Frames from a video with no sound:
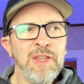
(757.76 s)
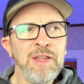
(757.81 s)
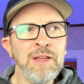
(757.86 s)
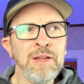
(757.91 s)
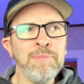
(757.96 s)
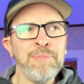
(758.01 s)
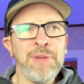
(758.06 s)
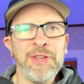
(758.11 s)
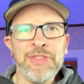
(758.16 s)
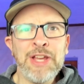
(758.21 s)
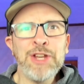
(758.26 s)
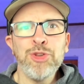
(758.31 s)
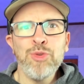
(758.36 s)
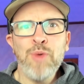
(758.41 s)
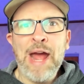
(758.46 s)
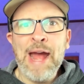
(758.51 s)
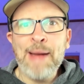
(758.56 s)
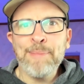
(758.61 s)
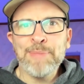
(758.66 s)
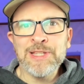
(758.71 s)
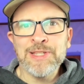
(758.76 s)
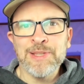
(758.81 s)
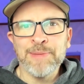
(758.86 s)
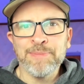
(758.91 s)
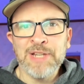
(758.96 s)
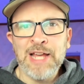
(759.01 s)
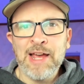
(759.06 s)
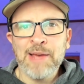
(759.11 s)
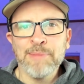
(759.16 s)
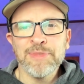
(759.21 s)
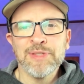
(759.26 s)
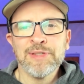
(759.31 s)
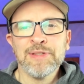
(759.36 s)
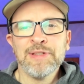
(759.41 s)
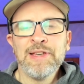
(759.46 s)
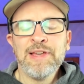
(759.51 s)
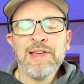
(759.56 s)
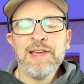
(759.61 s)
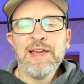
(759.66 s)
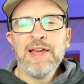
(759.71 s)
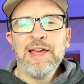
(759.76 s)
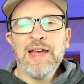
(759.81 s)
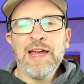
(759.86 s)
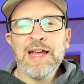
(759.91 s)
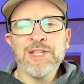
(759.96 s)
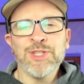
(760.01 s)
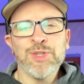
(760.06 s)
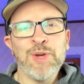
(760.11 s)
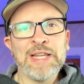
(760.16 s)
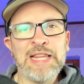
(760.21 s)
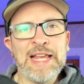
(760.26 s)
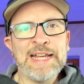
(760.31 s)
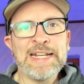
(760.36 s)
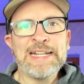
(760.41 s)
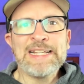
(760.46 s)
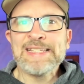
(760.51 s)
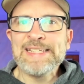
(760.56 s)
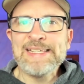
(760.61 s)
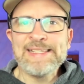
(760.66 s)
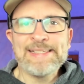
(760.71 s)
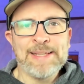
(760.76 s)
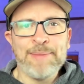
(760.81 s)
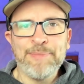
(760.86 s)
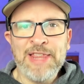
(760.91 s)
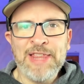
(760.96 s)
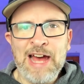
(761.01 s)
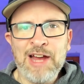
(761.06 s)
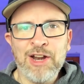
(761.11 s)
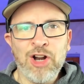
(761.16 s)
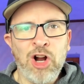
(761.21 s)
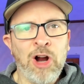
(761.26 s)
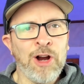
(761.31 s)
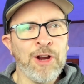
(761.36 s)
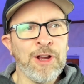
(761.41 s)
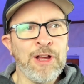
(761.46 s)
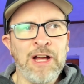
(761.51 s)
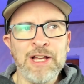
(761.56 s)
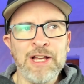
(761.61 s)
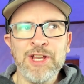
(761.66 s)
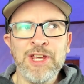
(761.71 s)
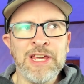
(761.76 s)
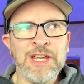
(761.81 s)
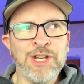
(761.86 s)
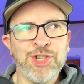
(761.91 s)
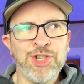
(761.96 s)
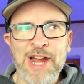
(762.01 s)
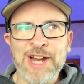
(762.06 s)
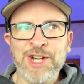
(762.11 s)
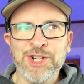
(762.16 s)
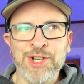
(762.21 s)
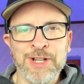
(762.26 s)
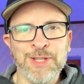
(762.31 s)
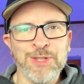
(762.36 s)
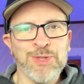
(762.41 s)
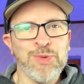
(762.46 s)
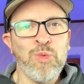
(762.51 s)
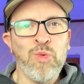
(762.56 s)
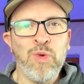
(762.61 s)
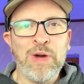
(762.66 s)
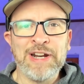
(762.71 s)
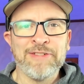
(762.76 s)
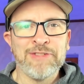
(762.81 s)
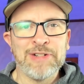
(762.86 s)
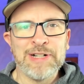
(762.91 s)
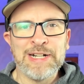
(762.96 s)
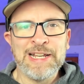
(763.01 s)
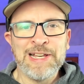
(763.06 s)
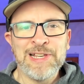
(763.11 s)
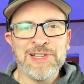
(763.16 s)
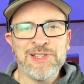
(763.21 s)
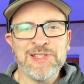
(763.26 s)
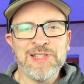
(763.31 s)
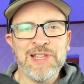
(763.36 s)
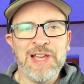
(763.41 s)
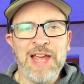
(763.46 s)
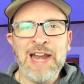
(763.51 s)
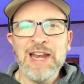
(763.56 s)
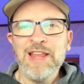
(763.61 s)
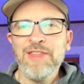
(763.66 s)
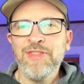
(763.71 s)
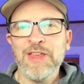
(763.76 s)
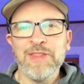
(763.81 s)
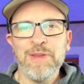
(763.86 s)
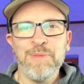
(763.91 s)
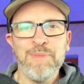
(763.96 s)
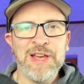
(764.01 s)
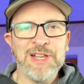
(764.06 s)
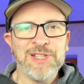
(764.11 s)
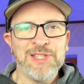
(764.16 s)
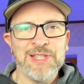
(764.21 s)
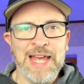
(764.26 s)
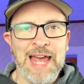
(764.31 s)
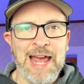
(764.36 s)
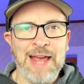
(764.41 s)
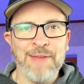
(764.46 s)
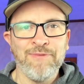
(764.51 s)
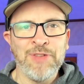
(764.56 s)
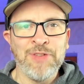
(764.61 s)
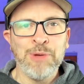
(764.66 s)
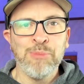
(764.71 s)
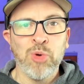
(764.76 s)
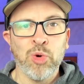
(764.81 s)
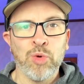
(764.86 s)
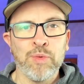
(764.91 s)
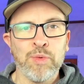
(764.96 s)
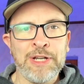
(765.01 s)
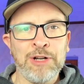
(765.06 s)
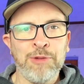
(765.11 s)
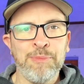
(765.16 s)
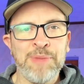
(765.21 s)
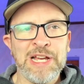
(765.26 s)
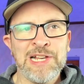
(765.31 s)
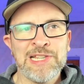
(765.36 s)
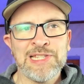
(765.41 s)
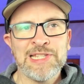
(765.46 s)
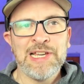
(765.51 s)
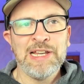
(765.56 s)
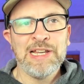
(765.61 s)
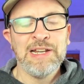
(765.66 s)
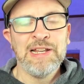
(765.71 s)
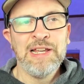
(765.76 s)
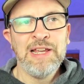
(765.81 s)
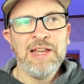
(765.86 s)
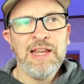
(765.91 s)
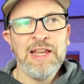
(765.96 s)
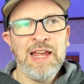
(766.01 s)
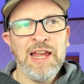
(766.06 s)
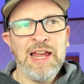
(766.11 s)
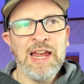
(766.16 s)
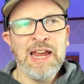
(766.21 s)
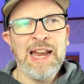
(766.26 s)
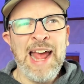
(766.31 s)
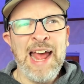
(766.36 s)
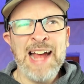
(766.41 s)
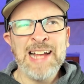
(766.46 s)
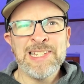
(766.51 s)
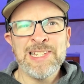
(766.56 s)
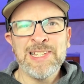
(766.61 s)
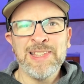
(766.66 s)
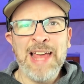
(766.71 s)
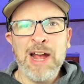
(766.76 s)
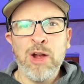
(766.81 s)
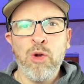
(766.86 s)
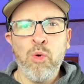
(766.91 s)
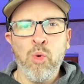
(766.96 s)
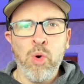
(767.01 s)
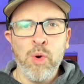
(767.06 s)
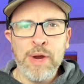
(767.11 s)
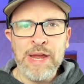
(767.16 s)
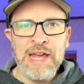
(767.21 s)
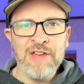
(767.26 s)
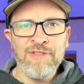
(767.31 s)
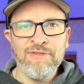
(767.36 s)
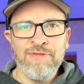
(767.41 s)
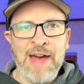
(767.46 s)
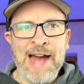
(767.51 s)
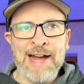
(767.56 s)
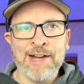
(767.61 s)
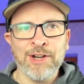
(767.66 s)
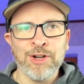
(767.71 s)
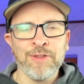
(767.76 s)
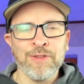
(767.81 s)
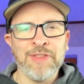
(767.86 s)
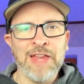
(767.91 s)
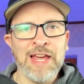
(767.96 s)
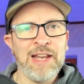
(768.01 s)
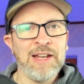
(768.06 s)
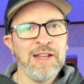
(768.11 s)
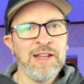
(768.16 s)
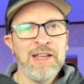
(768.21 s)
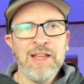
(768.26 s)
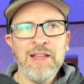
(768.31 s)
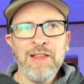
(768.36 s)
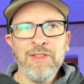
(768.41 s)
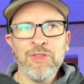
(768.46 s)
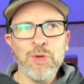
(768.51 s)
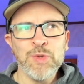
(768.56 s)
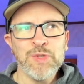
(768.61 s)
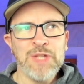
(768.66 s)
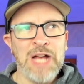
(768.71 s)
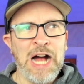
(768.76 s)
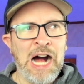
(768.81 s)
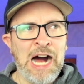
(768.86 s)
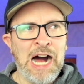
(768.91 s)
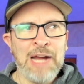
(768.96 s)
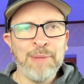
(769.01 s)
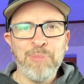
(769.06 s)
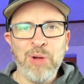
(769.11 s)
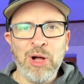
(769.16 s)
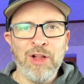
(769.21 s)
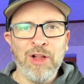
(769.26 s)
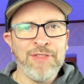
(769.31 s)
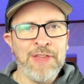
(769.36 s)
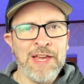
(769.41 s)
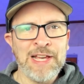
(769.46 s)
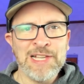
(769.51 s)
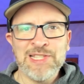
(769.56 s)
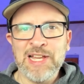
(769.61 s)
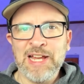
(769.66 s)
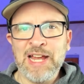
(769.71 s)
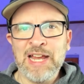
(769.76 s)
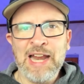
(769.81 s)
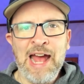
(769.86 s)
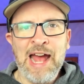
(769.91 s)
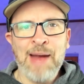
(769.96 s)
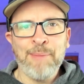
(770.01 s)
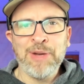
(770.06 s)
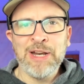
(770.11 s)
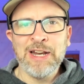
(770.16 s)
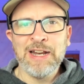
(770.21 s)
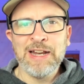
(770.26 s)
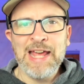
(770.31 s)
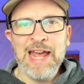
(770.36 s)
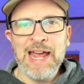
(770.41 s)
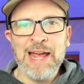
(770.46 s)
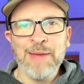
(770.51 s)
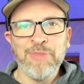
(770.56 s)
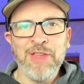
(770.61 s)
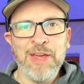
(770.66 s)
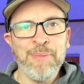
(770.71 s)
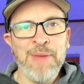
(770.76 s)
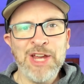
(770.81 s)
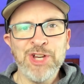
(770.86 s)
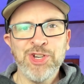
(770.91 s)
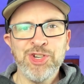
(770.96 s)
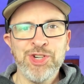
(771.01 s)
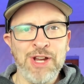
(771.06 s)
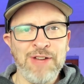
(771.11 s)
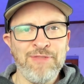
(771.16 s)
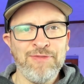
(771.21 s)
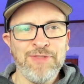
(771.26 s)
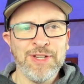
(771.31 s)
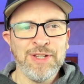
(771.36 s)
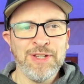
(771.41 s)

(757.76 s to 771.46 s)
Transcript: but they do happen sometimes. And so I'd like to see some of that. Ejections, whatever it is, anything that makes the game feel more real, because it adds in that quirky factor, that those oddball things that can happen in a game that may shift